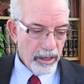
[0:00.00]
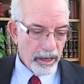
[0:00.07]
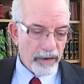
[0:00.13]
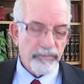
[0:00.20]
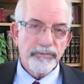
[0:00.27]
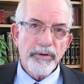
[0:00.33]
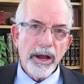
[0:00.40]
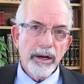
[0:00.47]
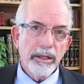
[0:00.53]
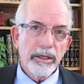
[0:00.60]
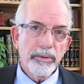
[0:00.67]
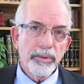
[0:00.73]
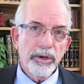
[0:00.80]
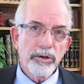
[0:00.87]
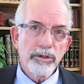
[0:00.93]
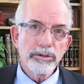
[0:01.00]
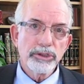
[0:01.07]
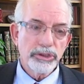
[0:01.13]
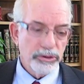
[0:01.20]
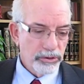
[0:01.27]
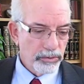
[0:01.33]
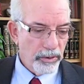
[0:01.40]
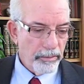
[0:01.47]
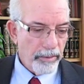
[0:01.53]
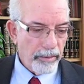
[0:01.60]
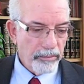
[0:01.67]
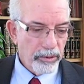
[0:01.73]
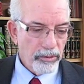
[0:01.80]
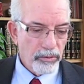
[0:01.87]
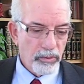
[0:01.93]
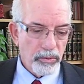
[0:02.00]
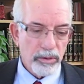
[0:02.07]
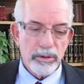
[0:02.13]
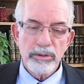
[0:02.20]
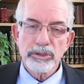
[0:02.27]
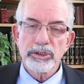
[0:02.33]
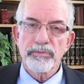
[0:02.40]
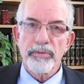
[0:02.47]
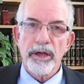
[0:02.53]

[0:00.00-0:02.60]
And finally, we urge you to remember the words of